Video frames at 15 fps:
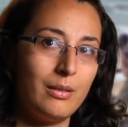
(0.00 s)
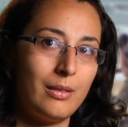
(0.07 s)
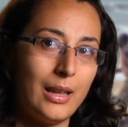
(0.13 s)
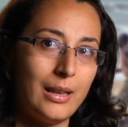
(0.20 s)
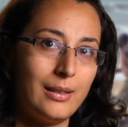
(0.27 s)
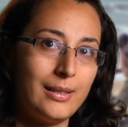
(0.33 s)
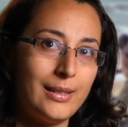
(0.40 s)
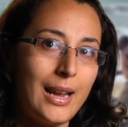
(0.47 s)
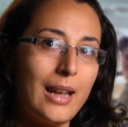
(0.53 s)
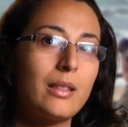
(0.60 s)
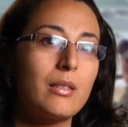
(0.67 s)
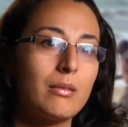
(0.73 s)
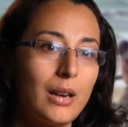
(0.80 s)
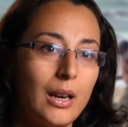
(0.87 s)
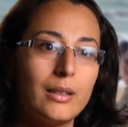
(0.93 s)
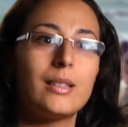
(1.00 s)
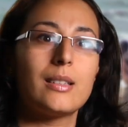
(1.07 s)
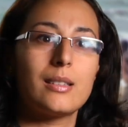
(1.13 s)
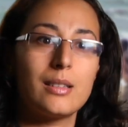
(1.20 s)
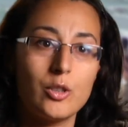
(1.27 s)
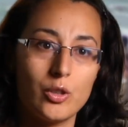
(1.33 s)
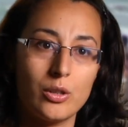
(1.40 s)
they take the right
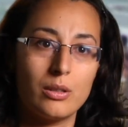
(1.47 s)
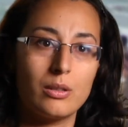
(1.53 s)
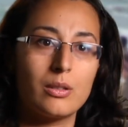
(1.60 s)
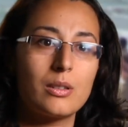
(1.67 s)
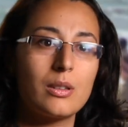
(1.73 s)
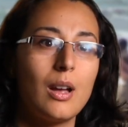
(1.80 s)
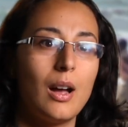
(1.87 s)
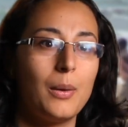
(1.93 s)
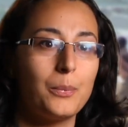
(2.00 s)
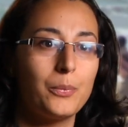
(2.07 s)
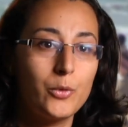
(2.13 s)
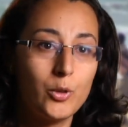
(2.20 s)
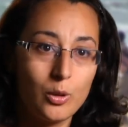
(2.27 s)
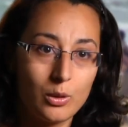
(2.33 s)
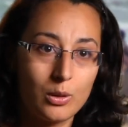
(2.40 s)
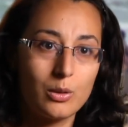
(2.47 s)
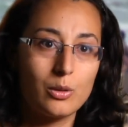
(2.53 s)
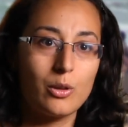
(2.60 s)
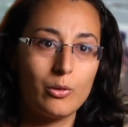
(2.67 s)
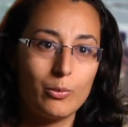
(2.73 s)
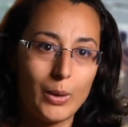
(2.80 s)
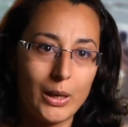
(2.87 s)
decisions to
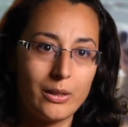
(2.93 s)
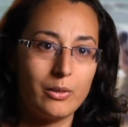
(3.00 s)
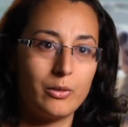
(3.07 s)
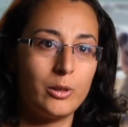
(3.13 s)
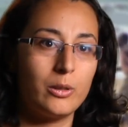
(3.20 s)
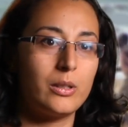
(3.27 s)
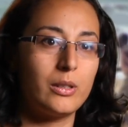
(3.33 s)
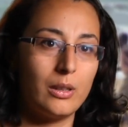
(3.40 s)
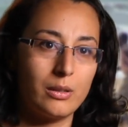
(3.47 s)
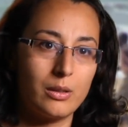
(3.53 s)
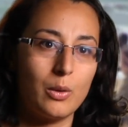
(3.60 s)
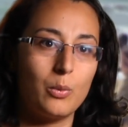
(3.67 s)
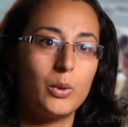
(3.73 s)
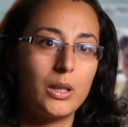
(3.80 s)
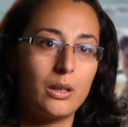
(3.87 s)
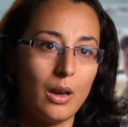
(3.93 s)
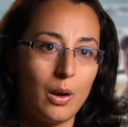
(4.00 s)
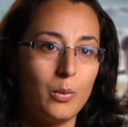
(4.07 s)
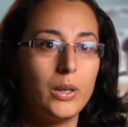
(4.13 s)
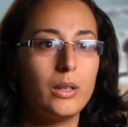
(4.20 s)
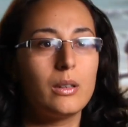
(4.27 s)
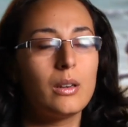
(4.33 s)
conserve biodiversity, and so we
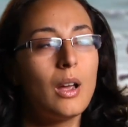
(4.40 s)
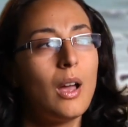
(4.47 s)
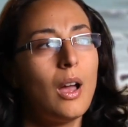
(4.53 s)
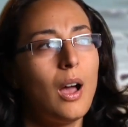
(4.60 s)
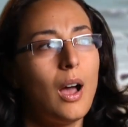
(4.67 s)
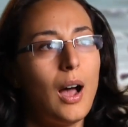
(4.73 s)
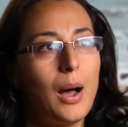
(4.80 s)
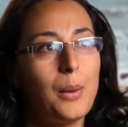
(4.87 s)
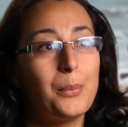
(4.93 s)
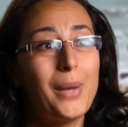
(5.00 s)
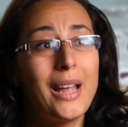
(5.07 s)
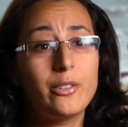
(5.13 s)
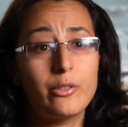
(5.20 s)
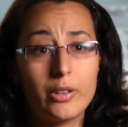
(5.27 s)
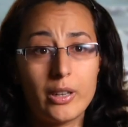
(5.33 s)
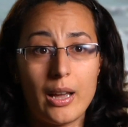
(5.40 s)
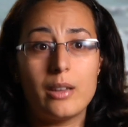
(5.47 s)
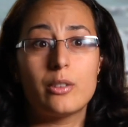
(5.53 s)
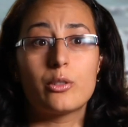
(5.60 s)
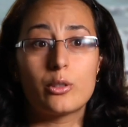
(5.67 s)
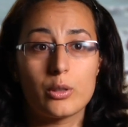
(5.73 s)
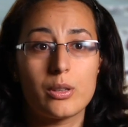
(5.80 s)
go and
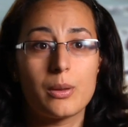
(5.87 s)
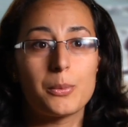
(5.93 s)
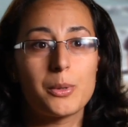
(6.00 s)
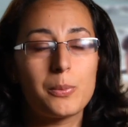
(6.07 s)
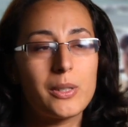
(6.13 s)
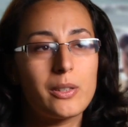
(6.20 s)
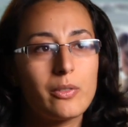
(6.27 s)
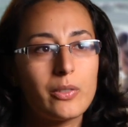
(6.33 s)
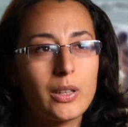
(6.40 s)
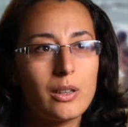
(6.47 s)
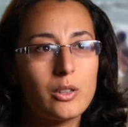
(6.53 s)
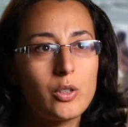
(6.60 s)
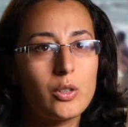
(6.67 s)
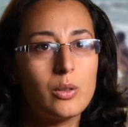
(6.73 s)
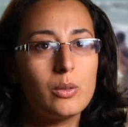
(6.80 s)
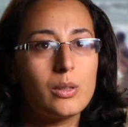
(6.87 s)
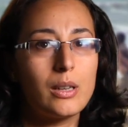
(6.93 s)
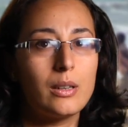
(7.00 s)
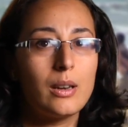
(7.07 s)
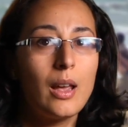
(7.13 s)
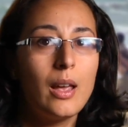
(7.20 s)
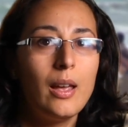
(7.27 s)
advocate for some specific issues.
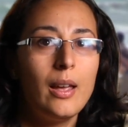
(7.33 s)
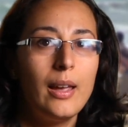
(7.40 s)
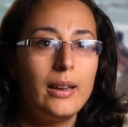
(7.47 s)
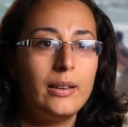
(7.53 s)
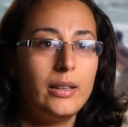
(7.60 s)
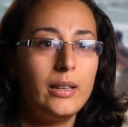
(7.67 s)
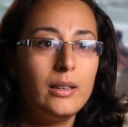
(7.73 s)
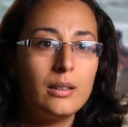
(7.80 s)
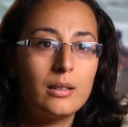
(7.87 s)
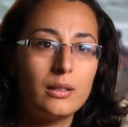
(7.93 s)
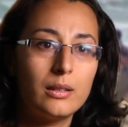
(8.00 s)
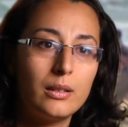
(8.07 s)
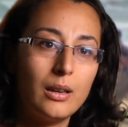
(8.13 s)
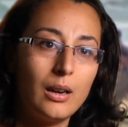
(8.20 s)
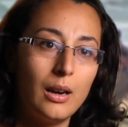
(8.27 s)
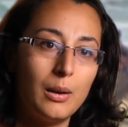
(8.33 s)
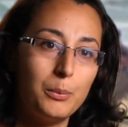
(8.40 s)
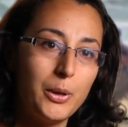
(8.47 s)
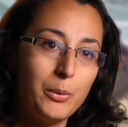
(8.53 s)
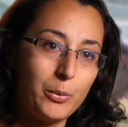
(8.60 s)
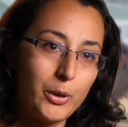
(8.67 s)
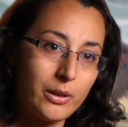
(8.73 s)
And here,
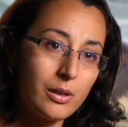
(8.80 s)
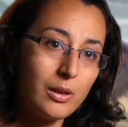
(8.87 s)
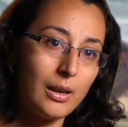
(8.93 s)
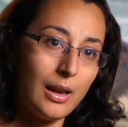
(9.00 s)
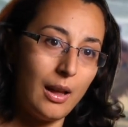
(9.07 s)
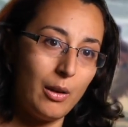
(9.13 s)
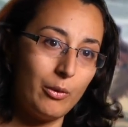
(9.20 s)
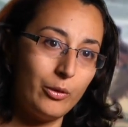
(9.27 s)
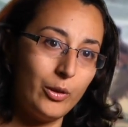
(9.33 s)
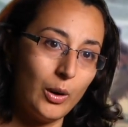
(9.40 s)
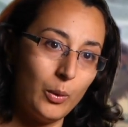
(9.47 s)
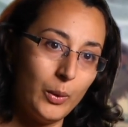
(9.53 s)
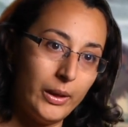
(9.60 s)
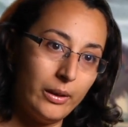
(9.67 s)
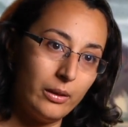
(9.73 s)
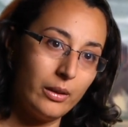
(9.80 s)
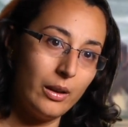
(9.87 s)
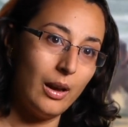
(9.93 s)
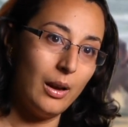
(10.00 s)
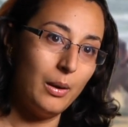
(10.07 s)
in particular, I'm following